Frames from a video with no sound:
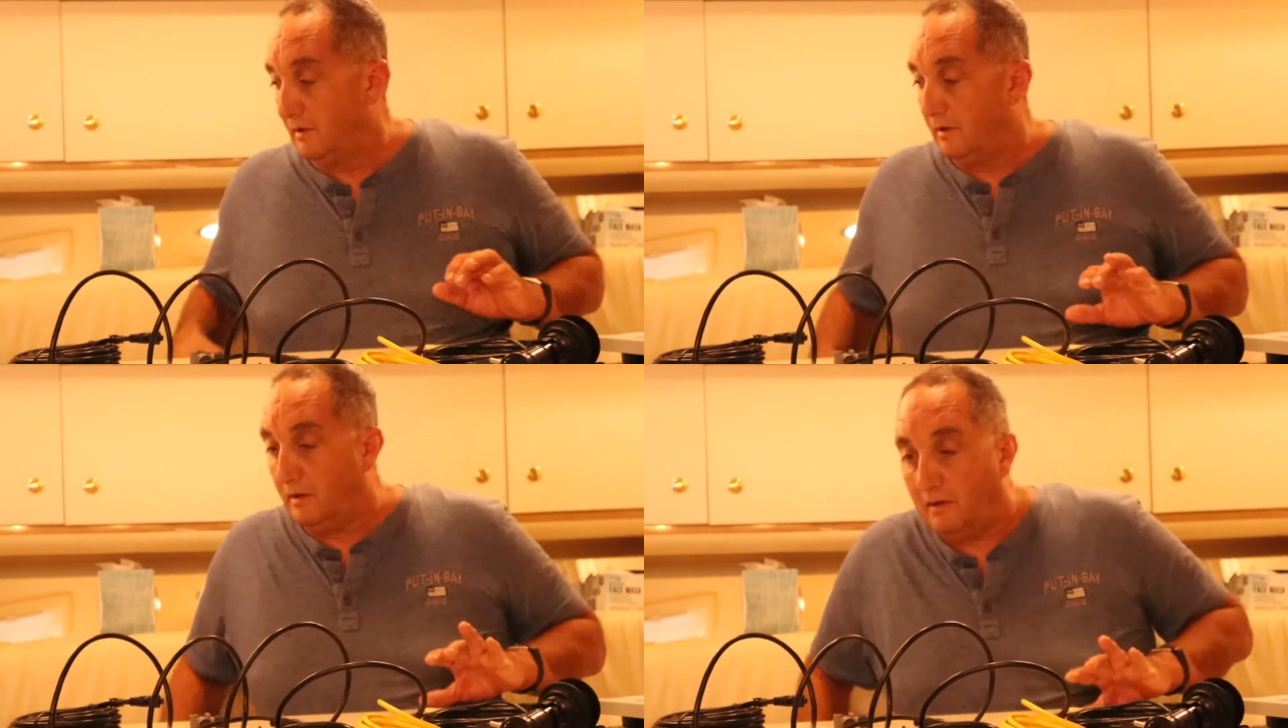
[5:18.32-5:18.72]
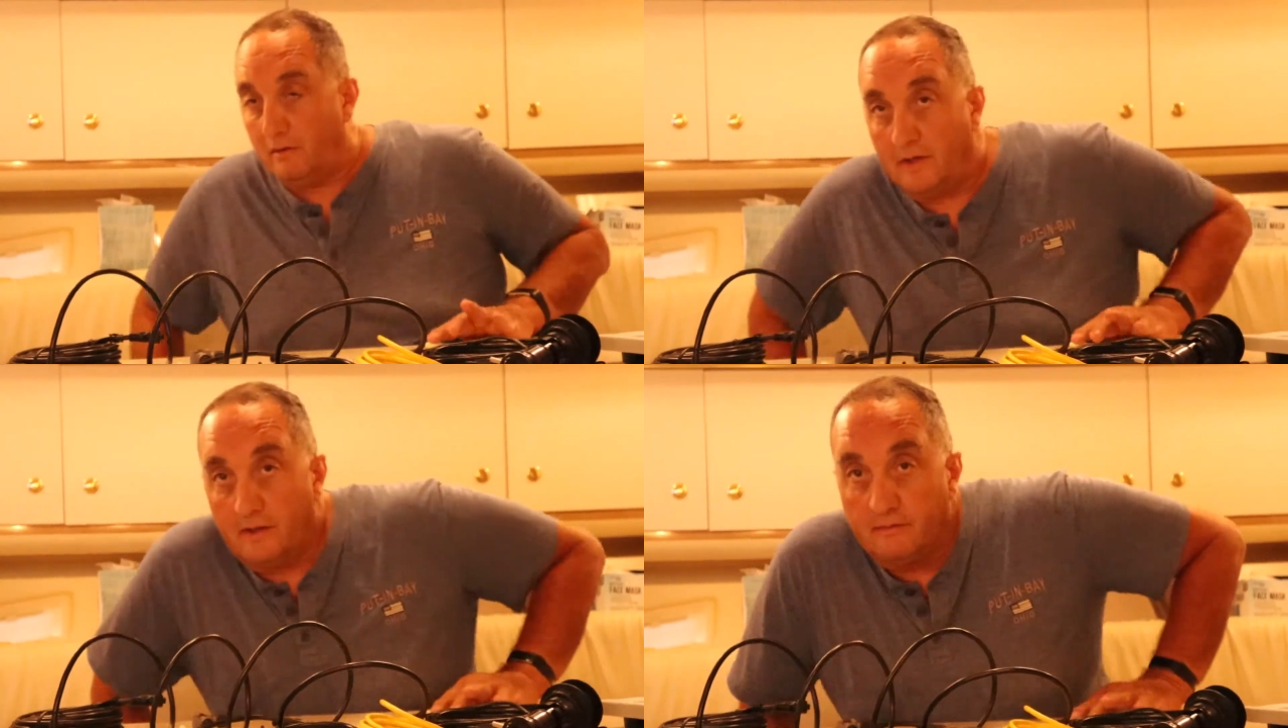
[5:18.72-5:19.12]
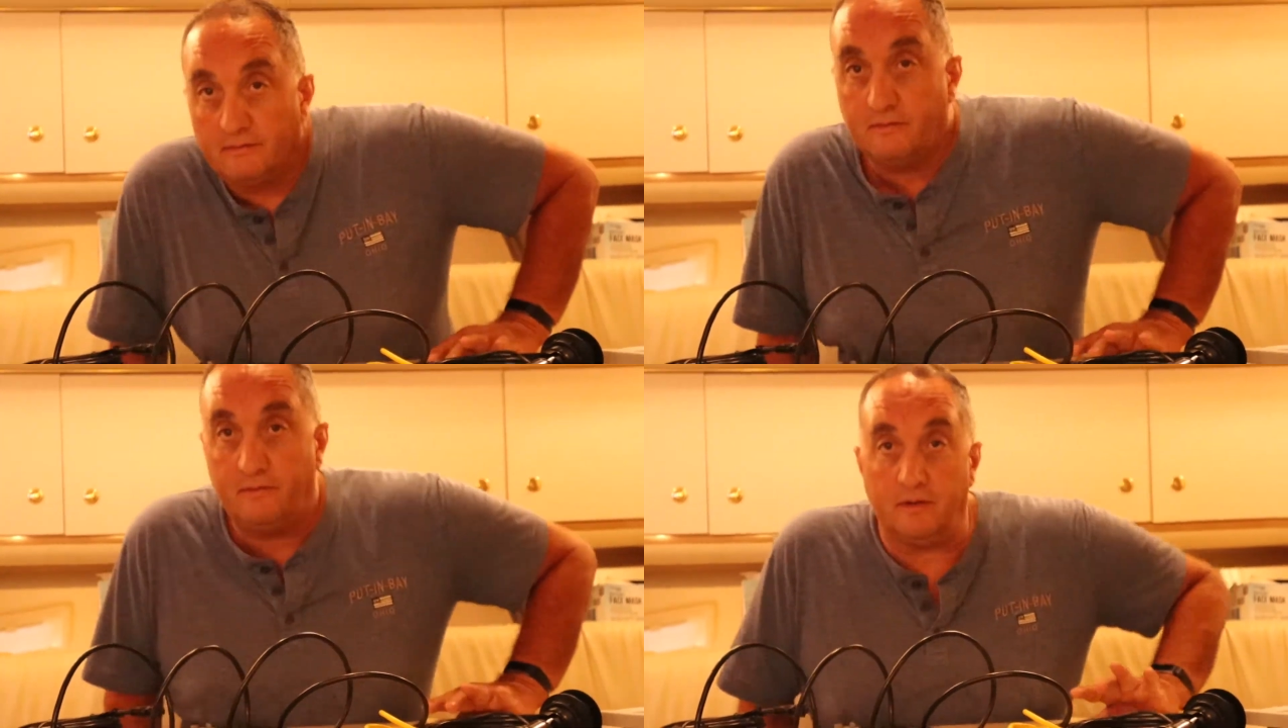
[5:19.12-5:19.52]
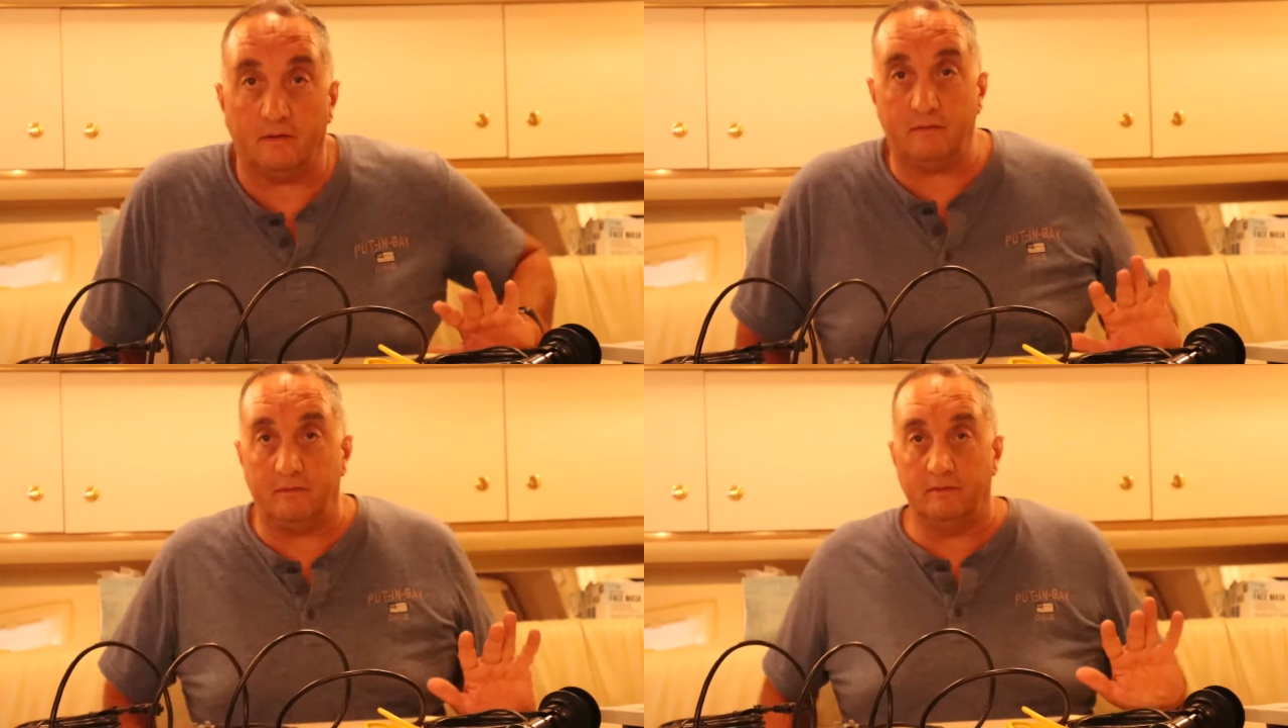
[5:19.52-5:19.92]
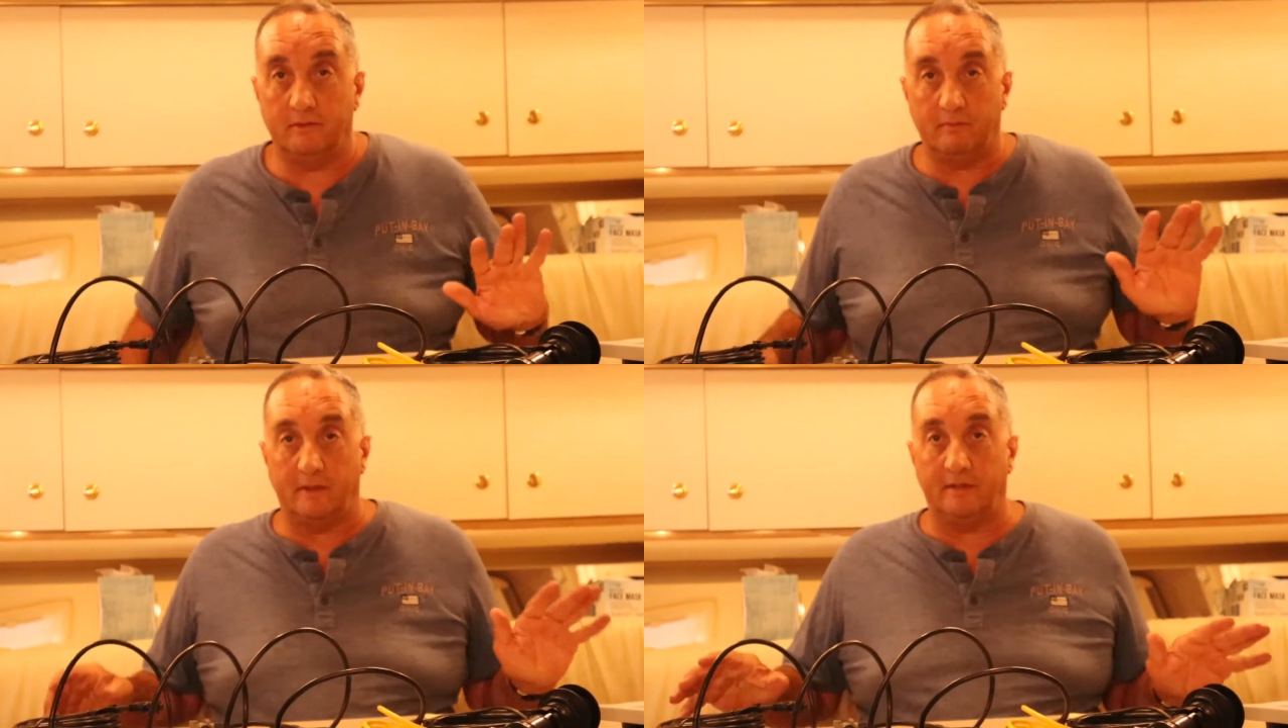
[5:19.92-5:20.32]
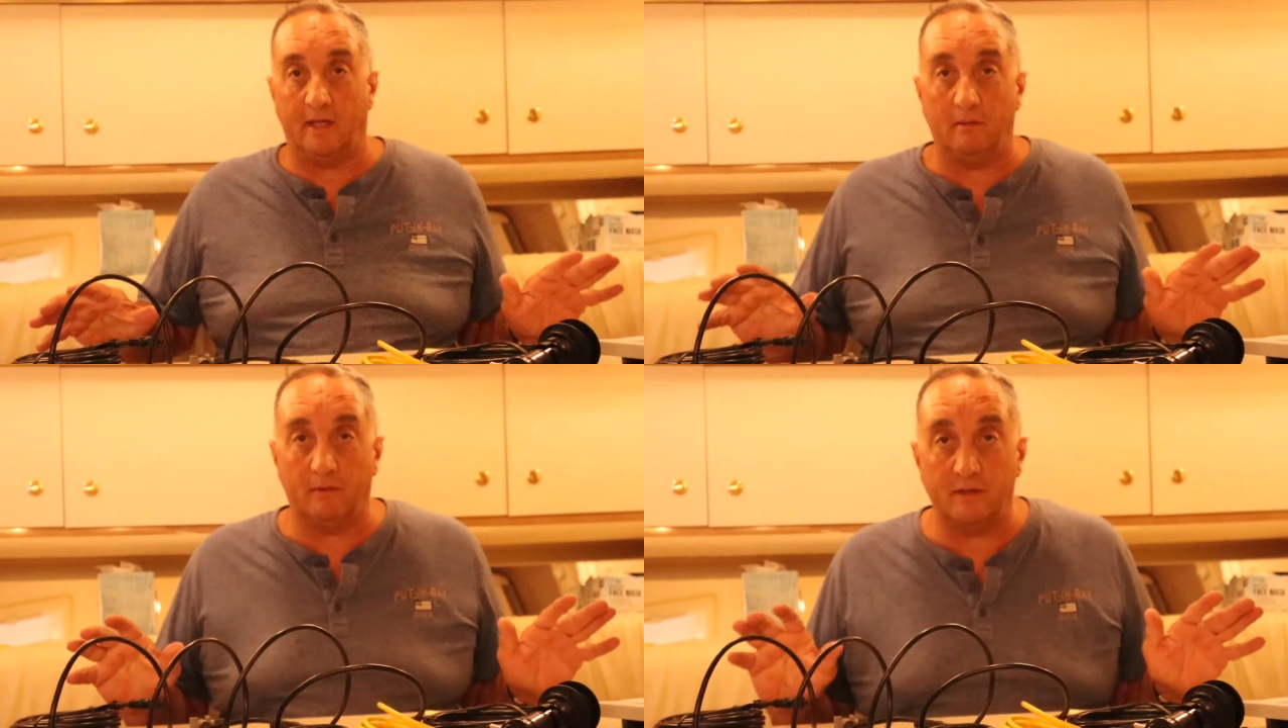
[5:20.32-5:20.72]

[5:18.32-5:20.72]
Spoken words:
Alright, well, this is my table.